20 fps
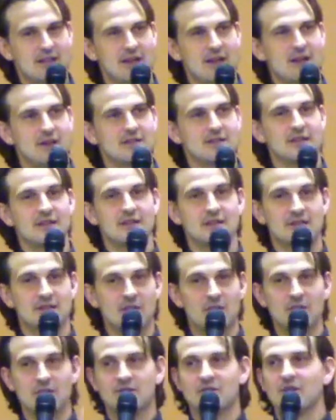And he says,
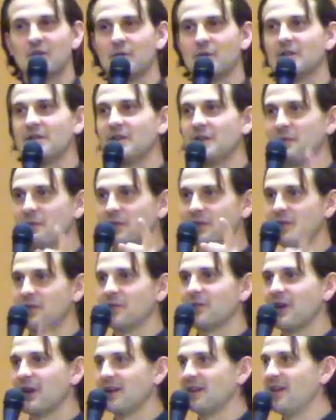"No, sir, we're dealing with
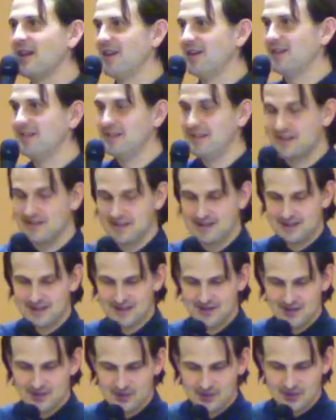you right now."
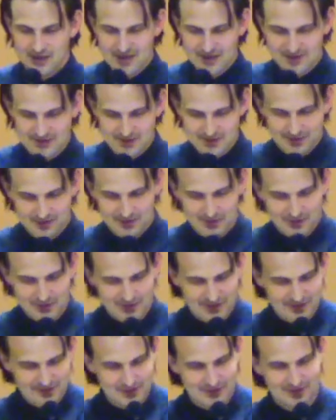"Okay, sir, what
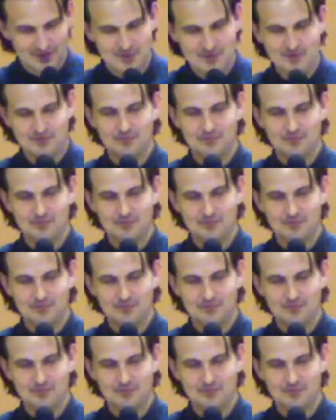do I do?"